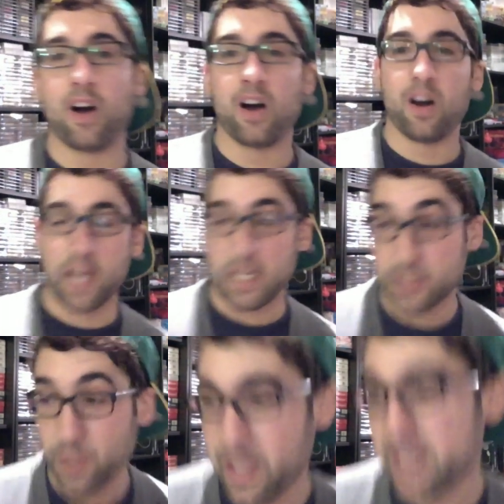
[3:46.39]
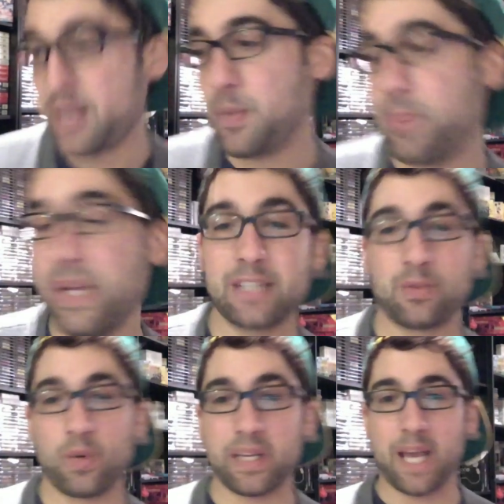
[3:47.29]
Okay, so then
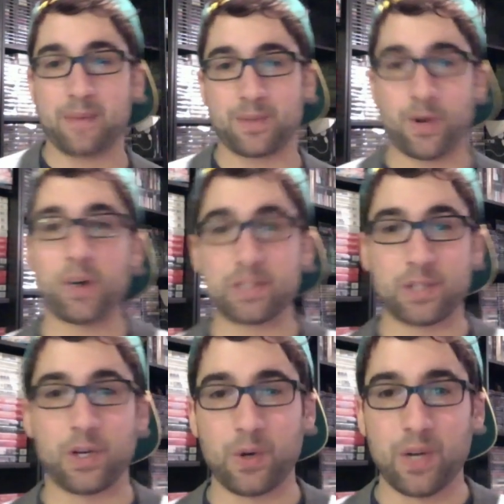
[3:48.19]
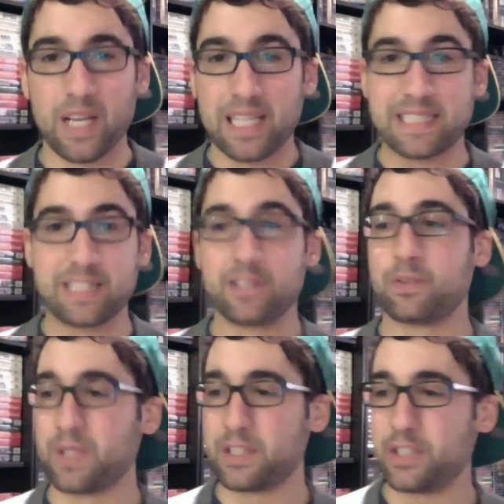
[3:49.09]
PS1 games are also still
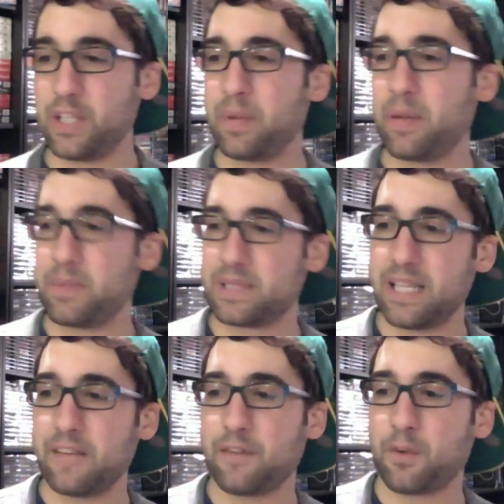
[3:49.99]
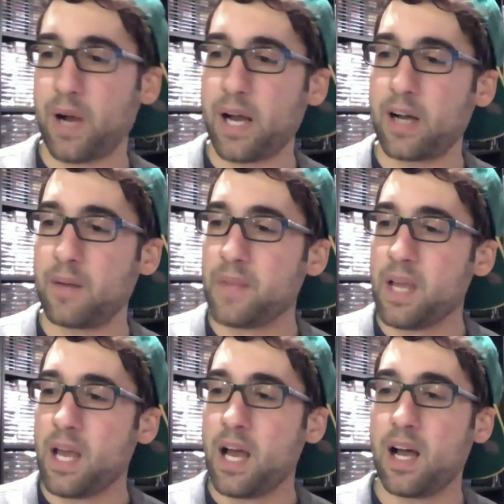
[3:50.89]
really cheap, and I've been saying that for a while.
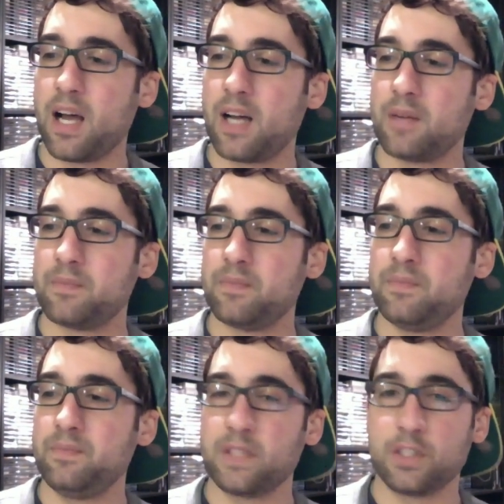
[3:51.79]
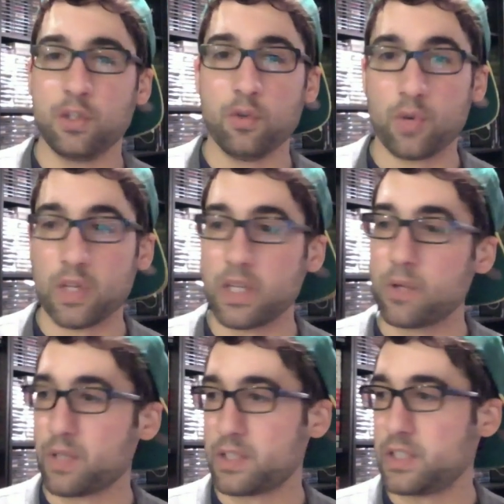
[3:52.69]
2
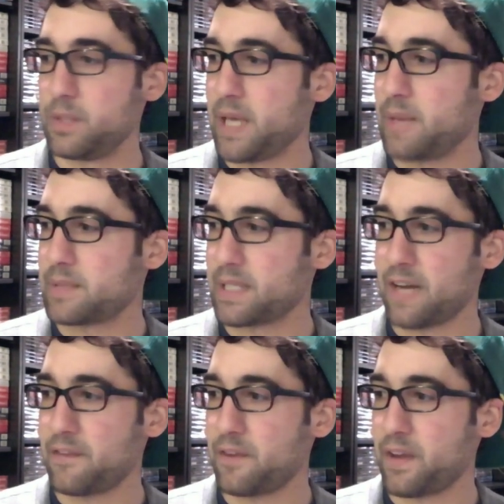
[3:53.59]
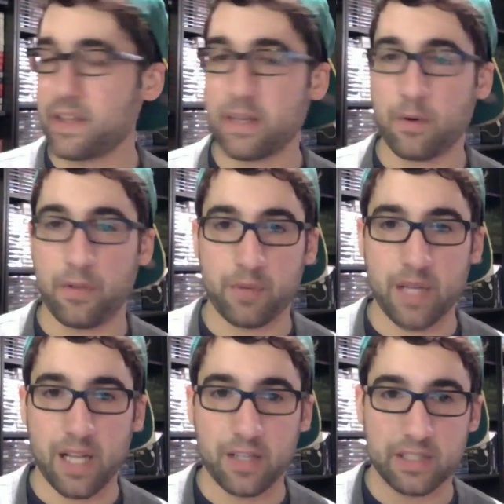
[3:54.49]
really cheap games I got for, I think they were
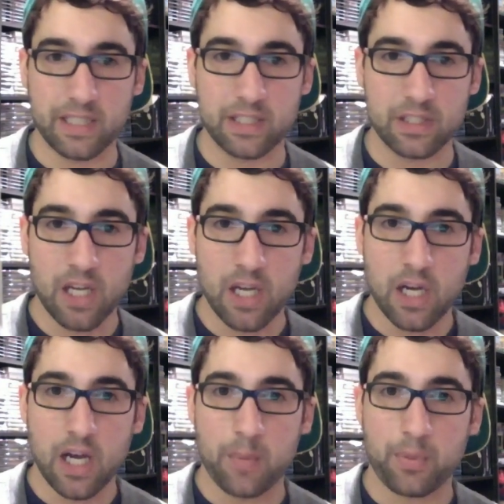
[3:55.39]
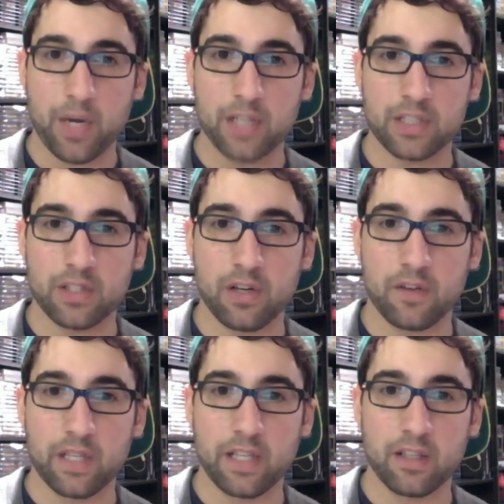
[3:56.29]
$3 each. Project
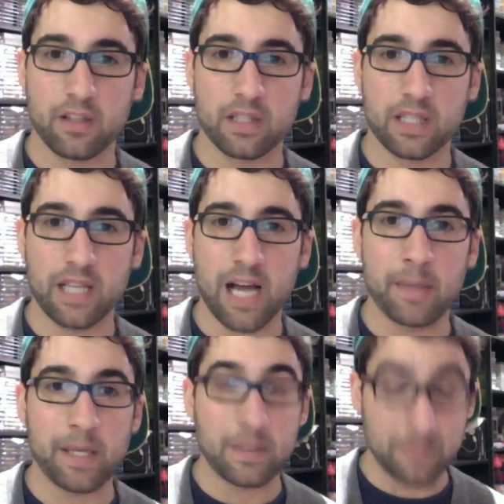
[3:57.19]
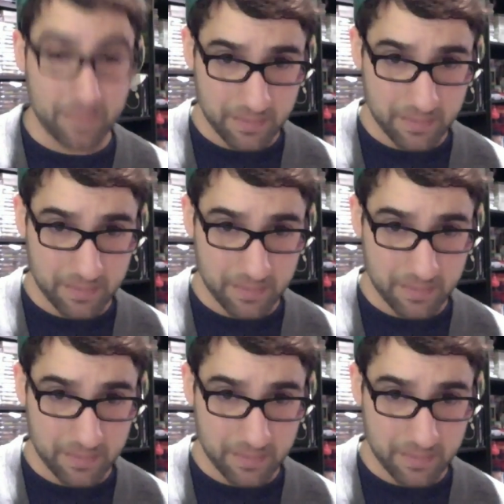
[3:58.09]
Overkill, Konami.